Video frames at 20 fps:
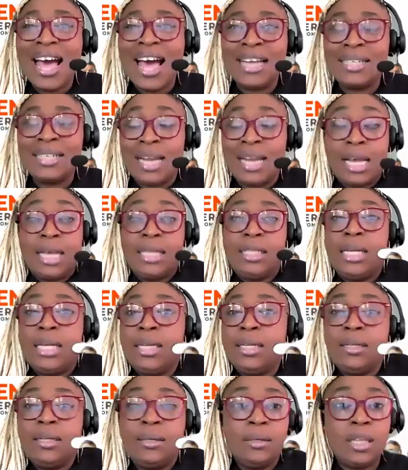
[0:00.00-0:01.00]
And like I
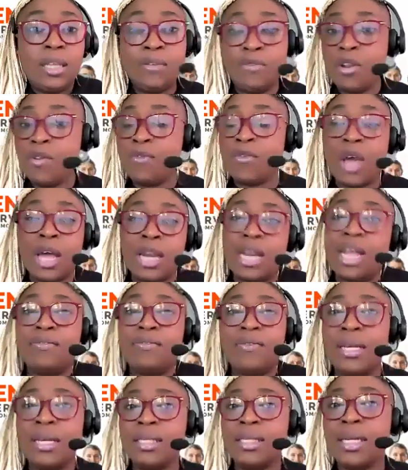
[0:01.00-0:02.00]
said, even if you're an
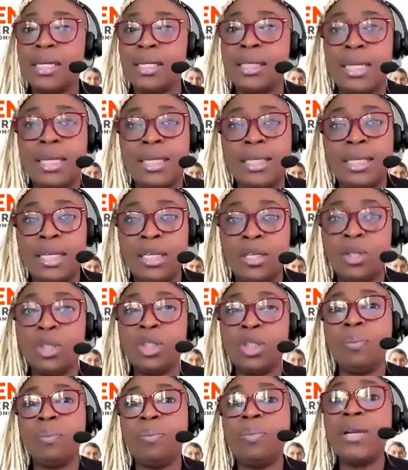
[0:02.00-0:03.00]
advisor in the
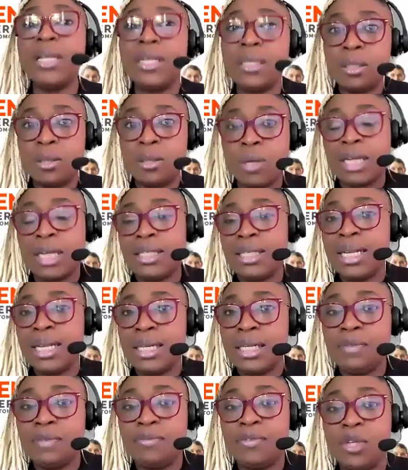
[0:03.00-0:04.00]
industry, please, you can
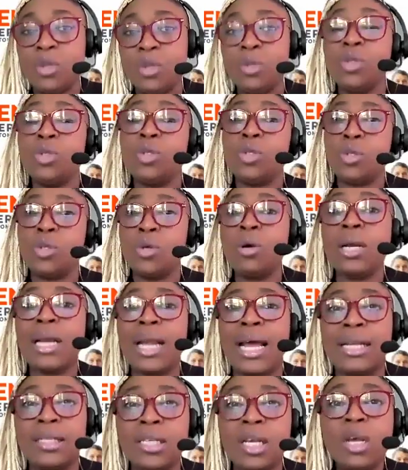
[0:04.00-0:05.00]
send this video to your
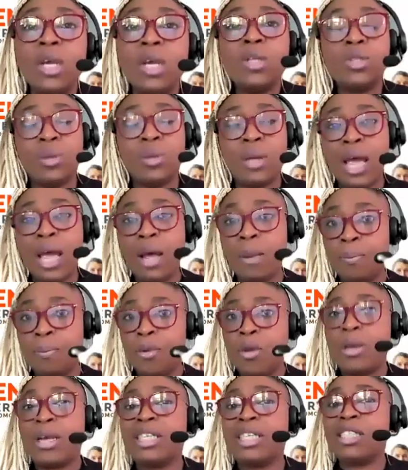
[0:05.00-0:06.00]
clients to help
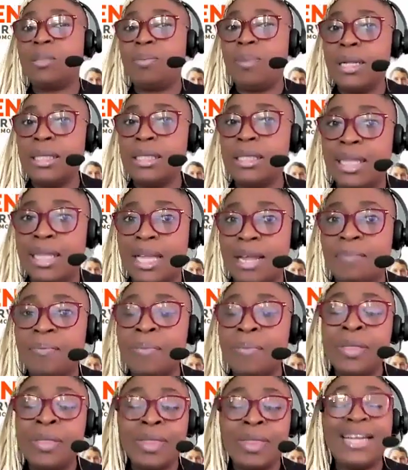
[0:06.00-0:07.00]
you explain to them
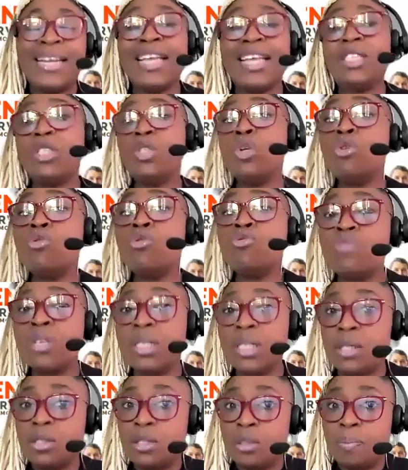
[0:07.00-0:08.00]
that there's no
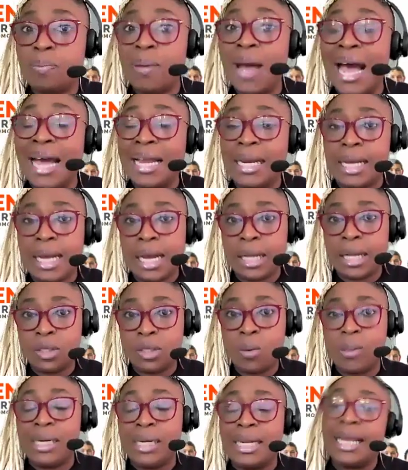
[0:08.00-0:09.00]
reason to panic at
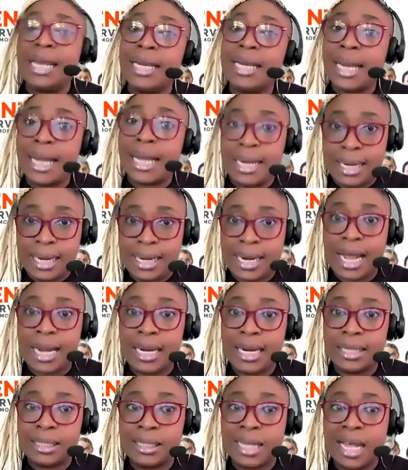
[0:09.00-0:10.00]
all when they get
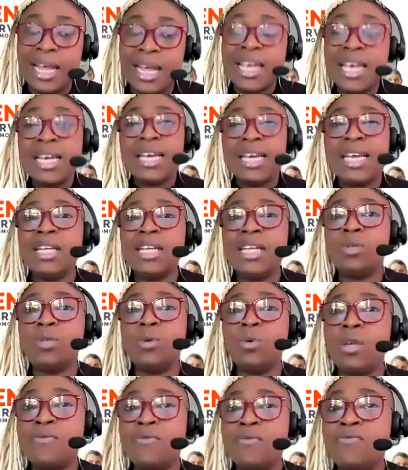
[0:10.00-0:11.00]
that letter. It is
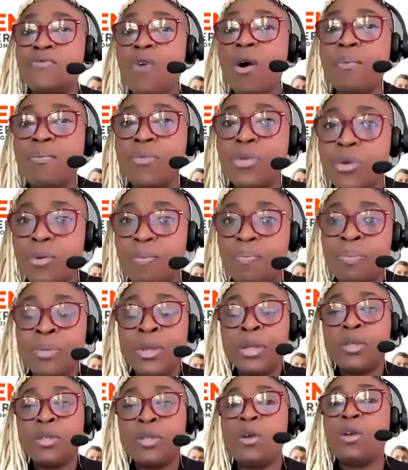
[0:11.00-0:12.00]
to inform you.
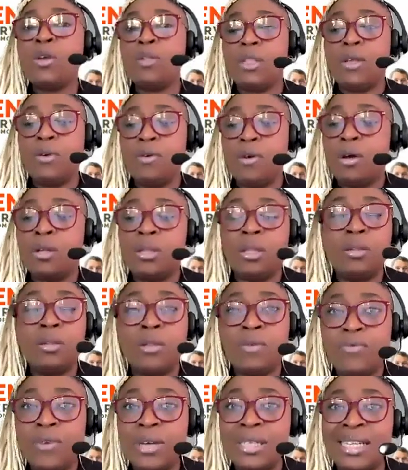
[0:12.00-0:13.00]
So
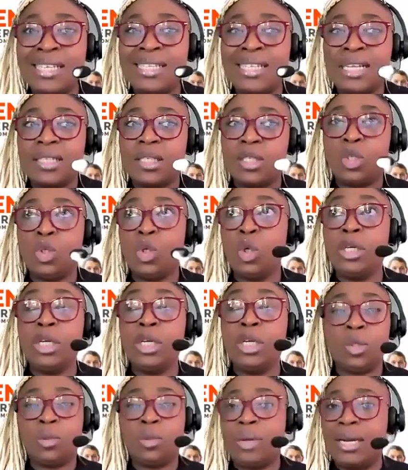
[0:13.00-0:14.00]
the first instance, you don't
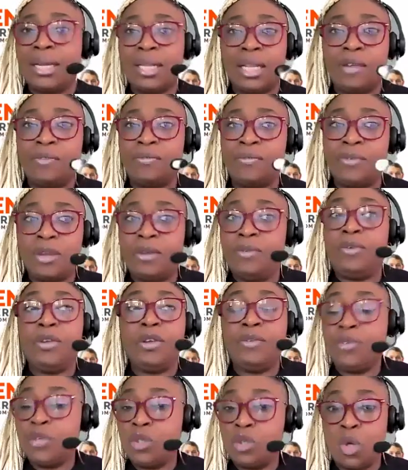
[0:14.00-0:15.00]
need to do anything
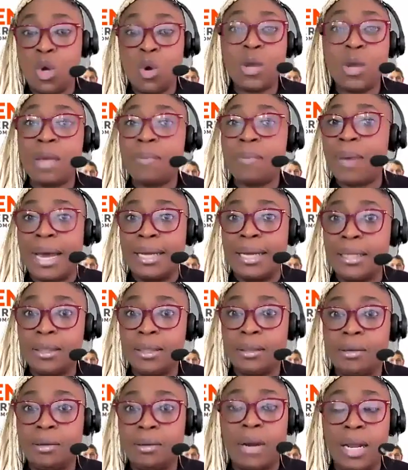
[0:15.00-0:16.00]
if you're okay by
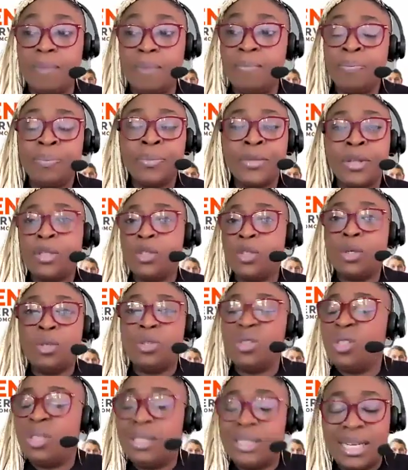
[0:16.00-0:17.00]
it, right?
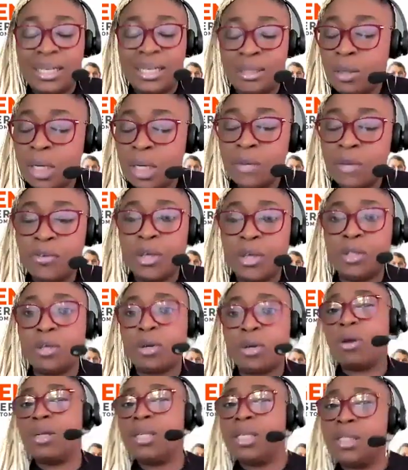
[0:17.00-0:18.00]
There's no need for you
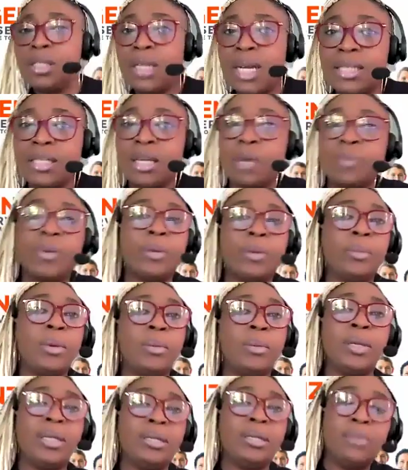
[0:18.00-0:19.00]
to call the insurance company.
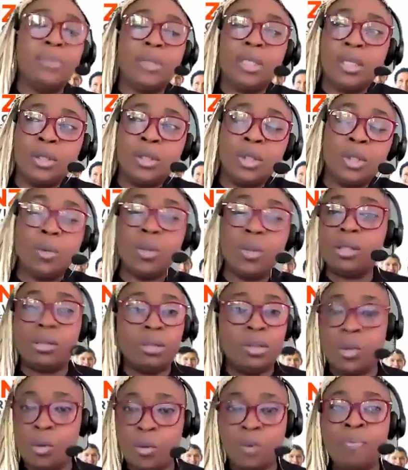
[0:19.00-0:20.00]
Maybe you want
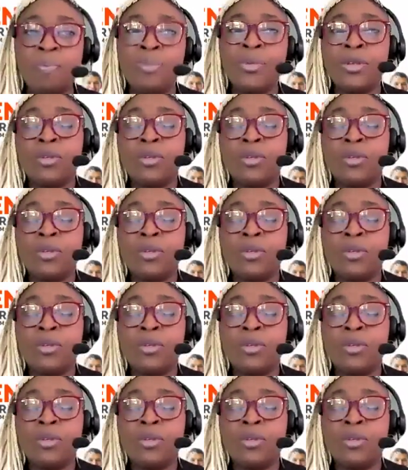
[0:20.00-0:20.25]
to know.